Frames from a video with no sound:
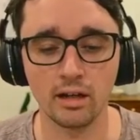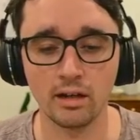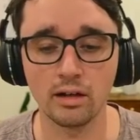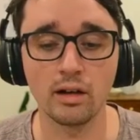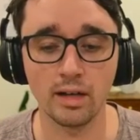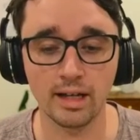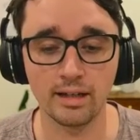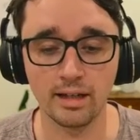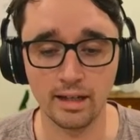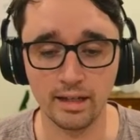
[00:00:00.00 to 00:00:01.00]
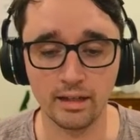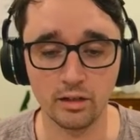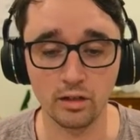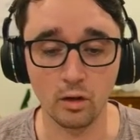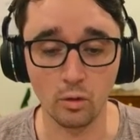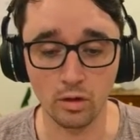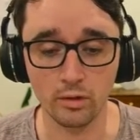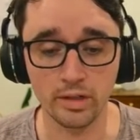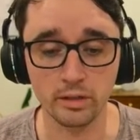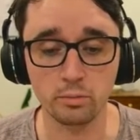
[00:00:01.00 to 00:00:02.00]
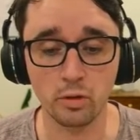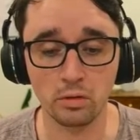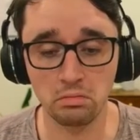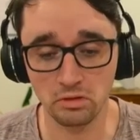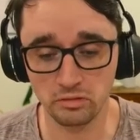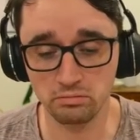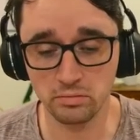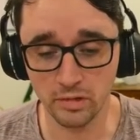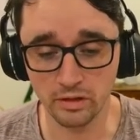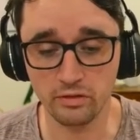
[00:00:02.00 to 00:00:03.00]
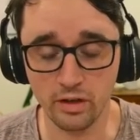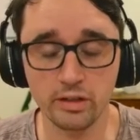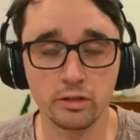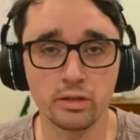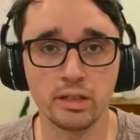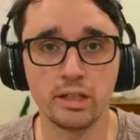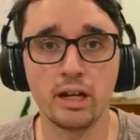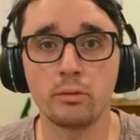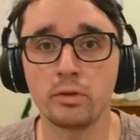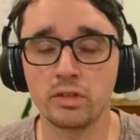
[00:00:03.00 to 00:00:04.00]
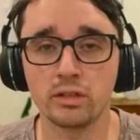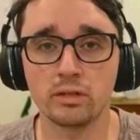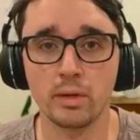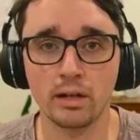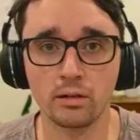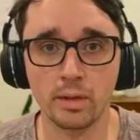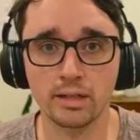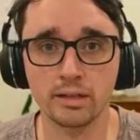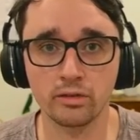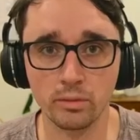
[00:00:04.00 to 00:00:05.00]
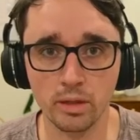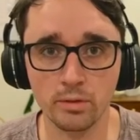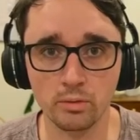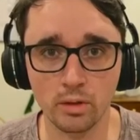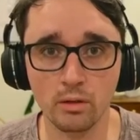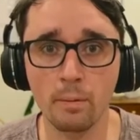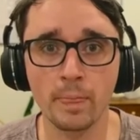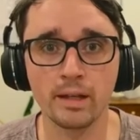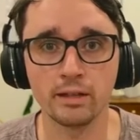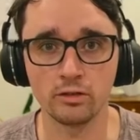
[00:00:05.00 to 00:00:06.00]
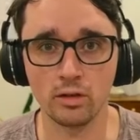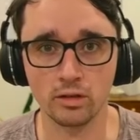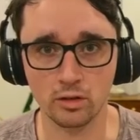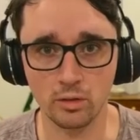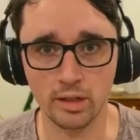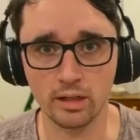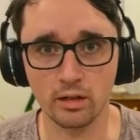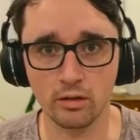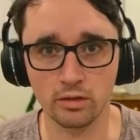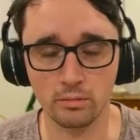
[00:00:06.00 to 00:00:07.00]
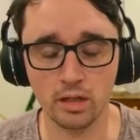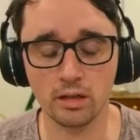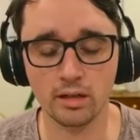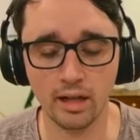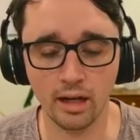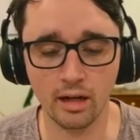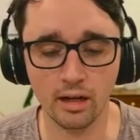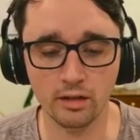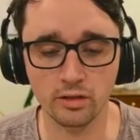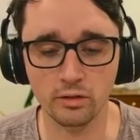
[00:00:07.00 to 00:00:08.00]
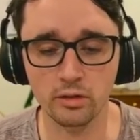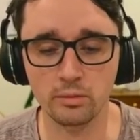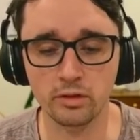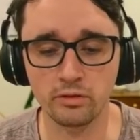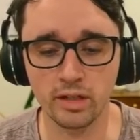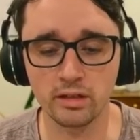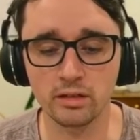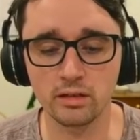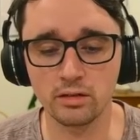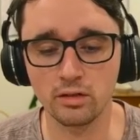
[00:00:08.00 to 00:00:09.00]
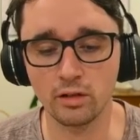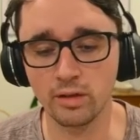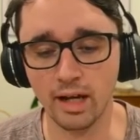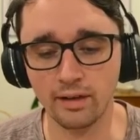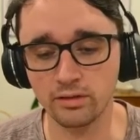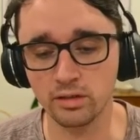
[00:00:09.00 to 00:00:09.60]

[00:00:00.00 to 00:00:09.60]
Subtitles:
Allaire, although he's very good in the air, and we've seen some acrobatics from him as well, he's not as quick off the mark, so the defenders don't have to